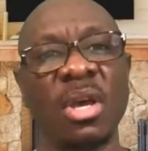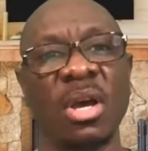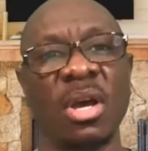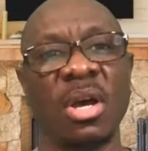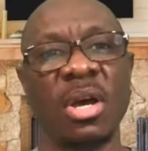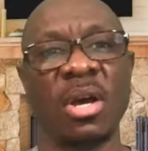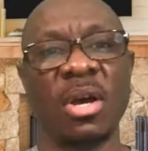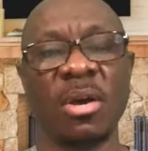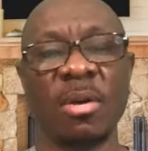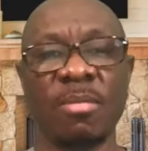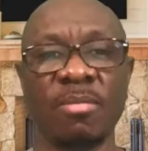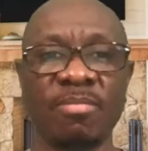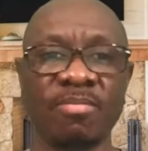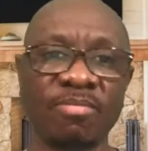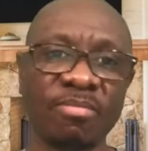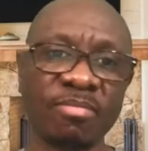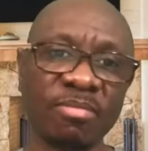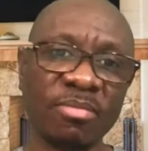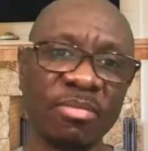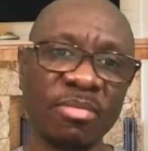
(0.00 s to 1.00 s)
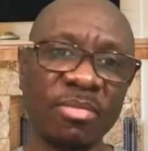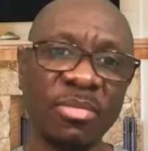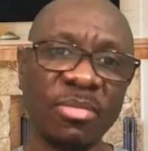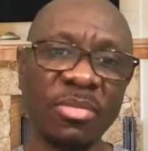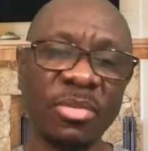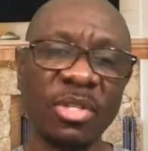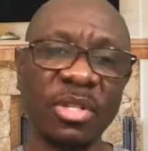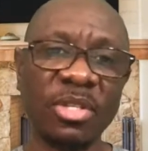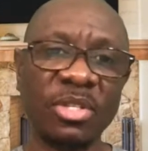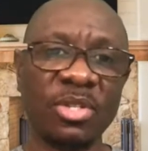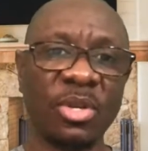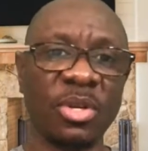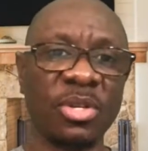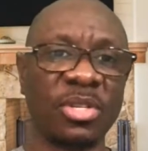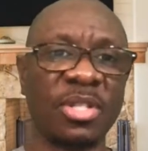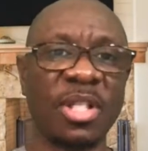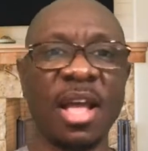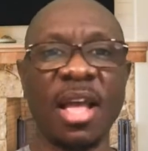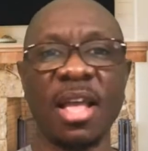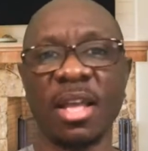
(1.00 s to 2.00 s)
um, it's just
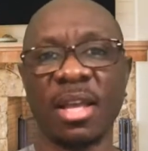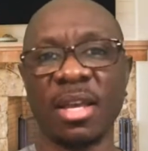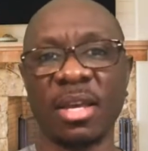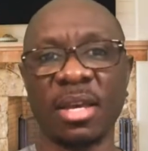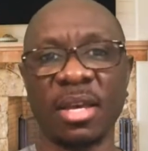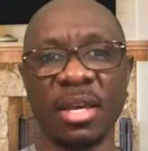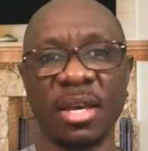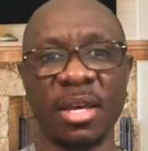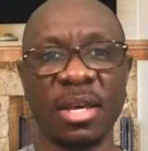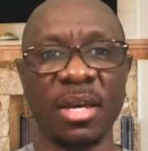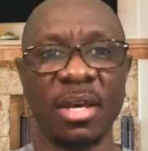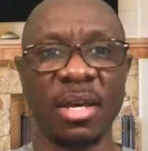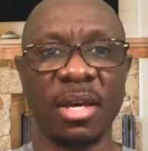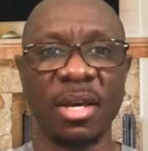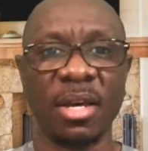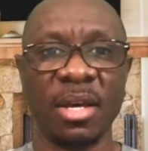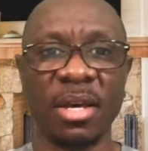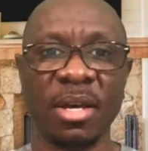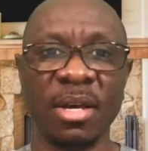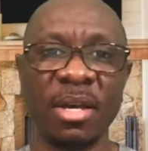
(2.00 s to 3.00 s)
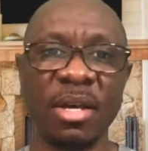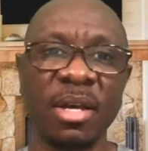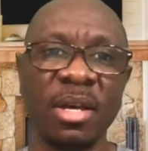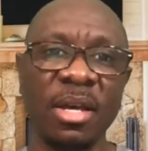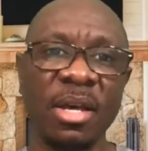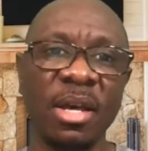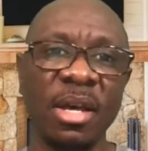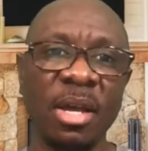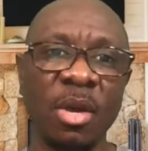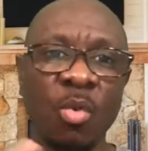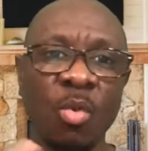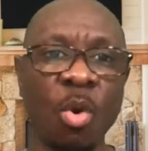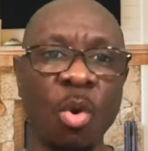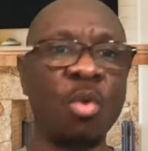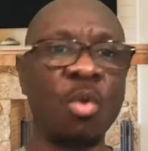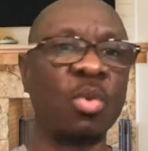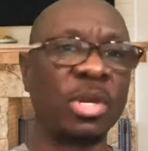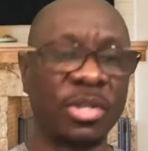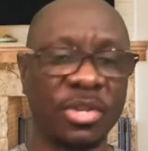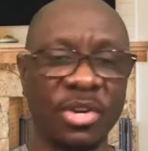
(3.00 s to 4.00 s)
like a
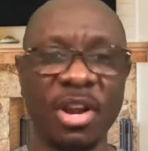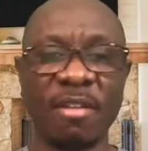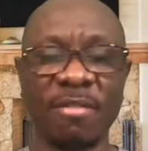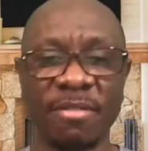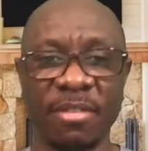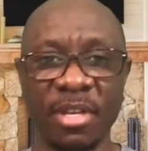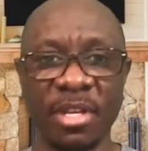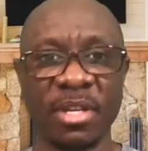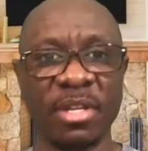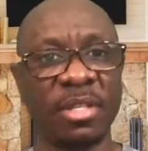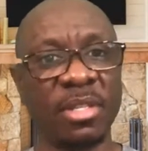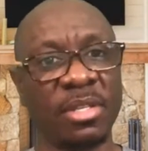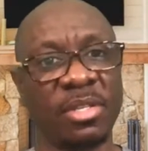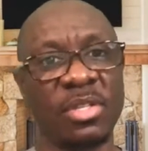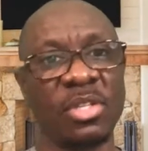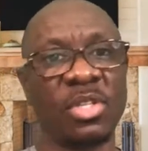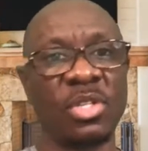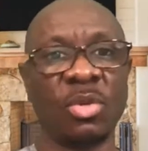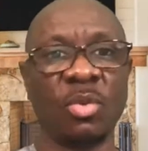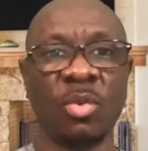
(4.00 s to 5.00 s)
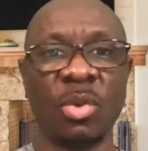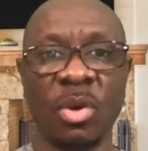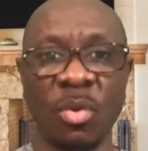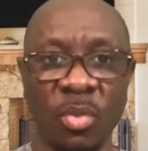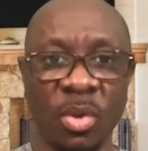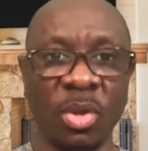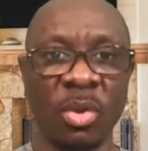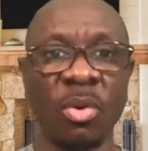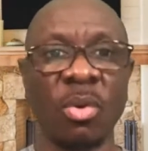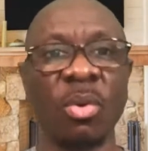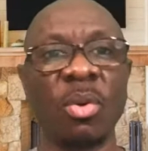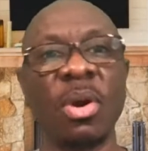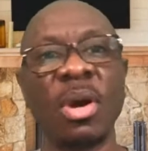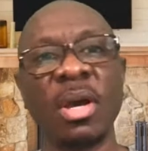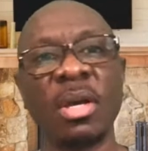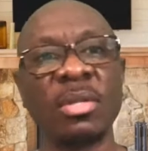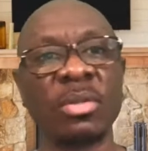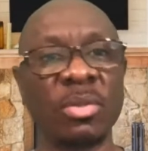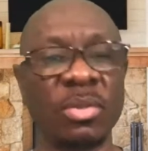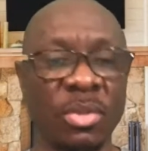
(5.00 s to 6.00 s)
one-way traffic. This is the way we go,
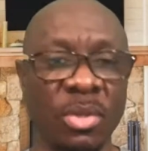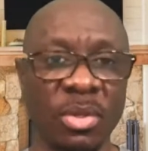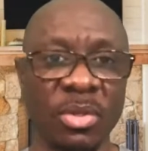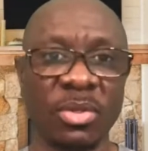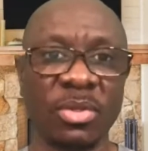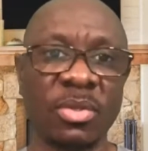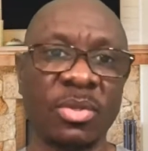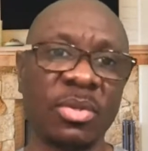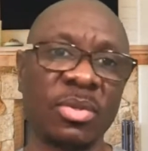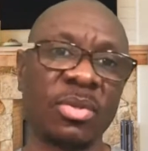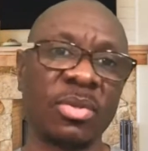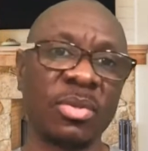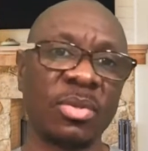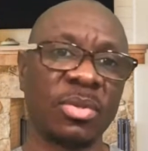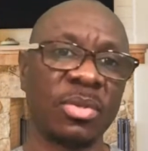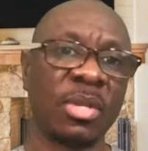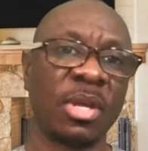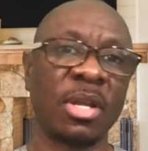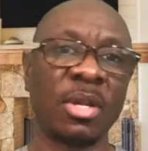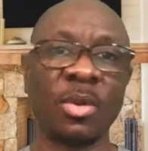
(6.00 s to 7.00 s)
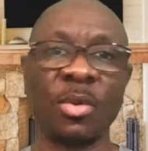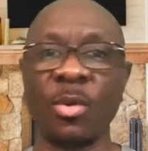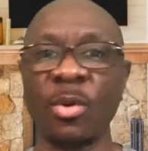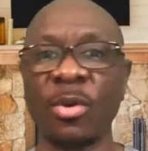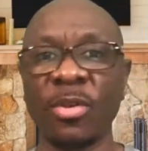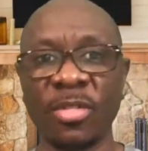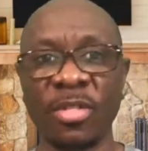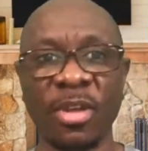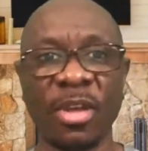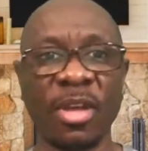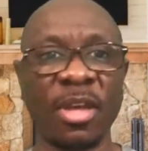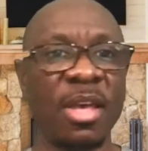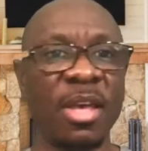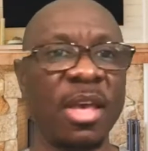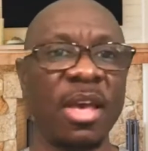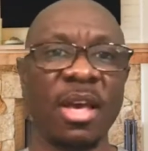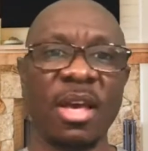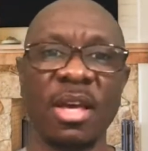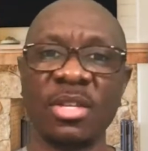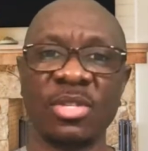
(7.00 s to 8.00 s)
and you just start going there.
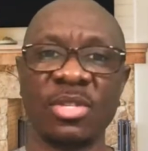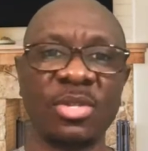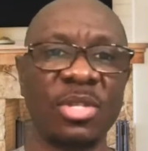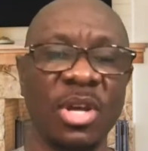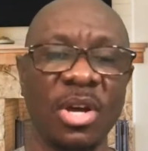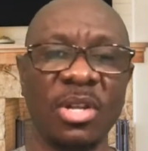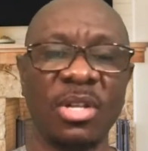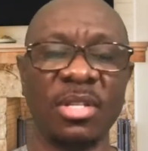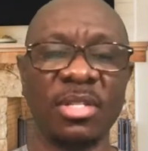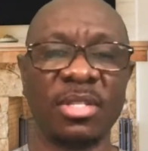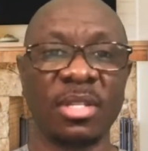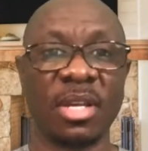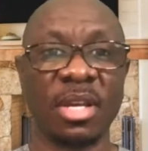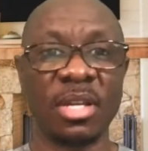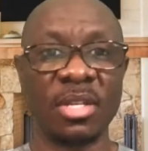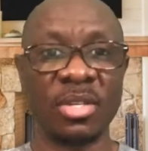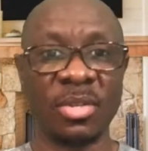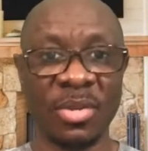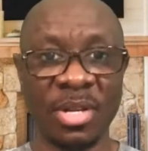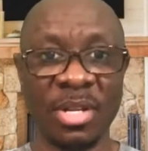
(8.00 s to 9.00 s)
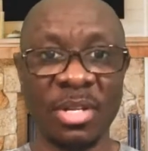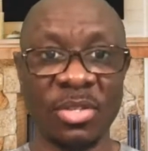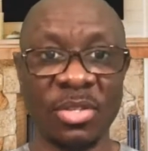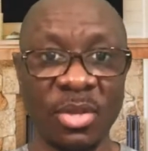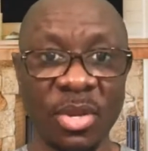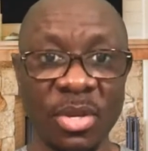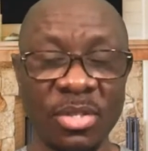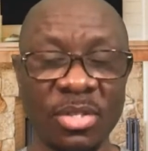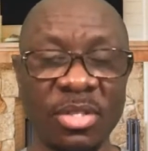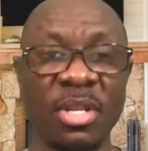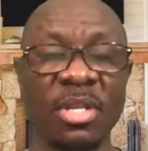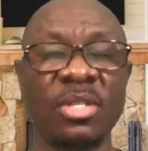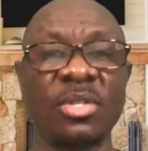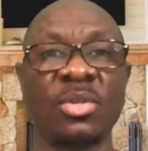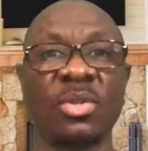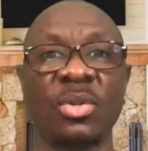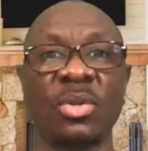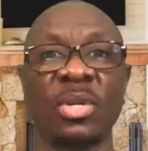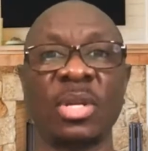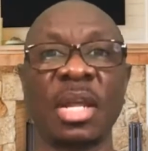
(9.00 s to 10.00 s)
And sooner or later, you get exhausted. You
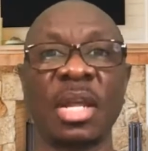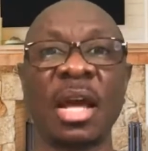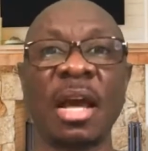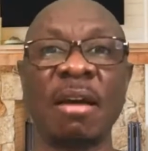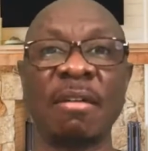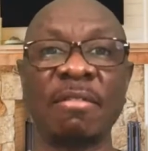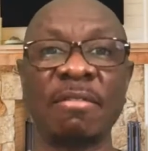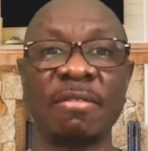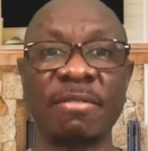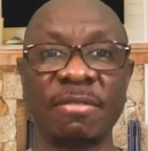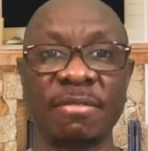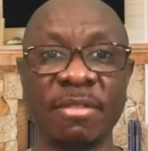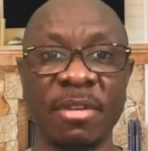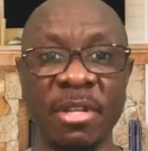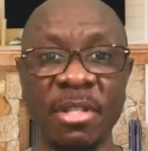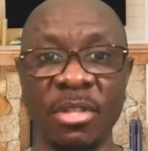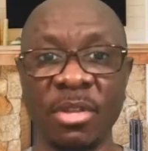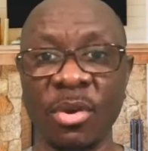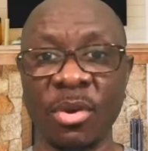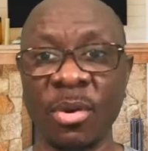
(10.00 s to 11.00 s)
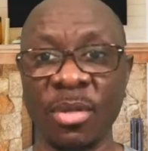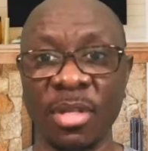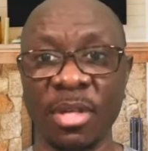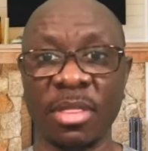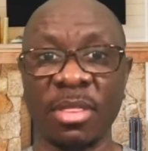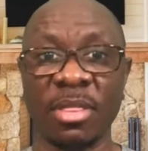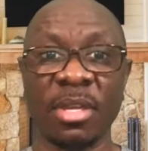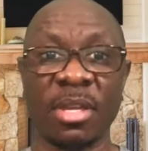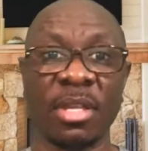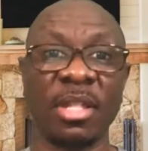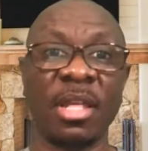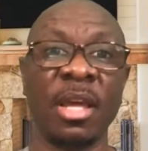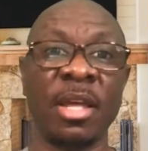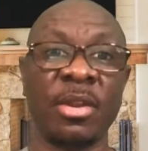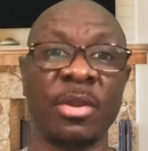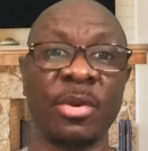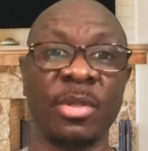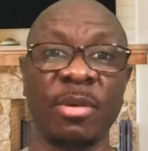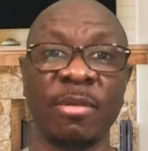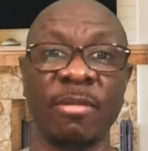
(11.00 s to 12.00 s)
don't have any other thing, any
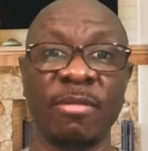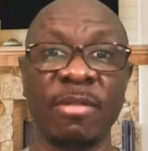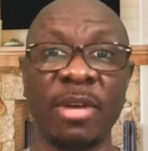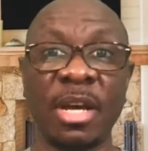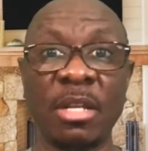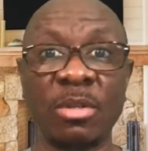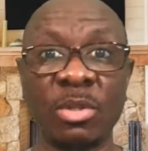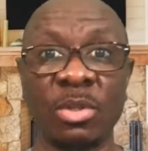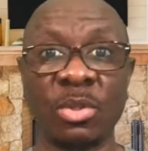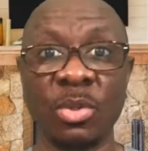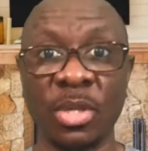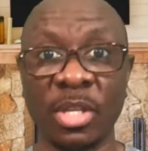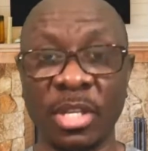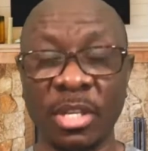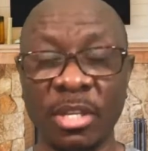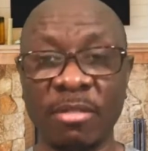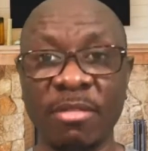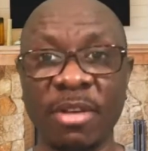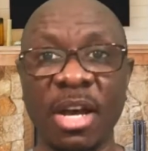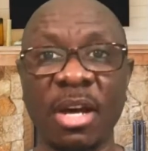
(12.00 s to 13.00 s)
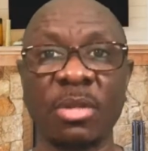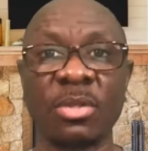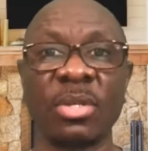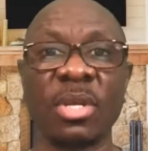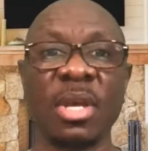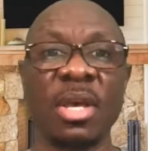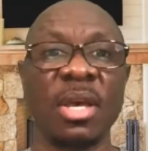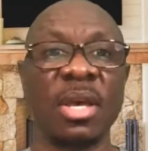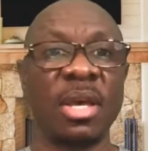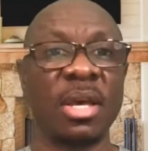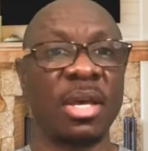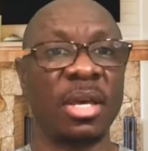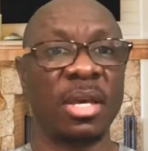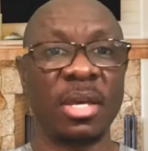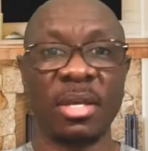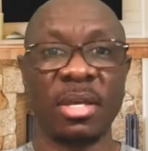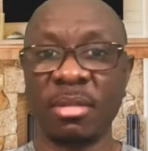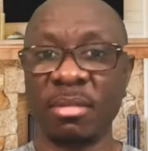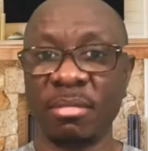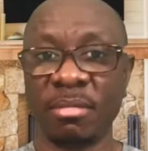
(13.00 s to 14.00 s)
other value to give out,
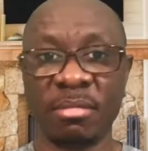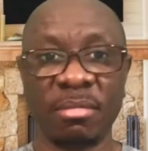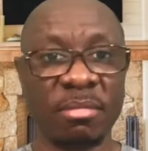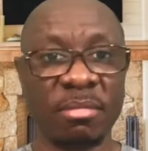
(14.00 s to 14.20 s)
and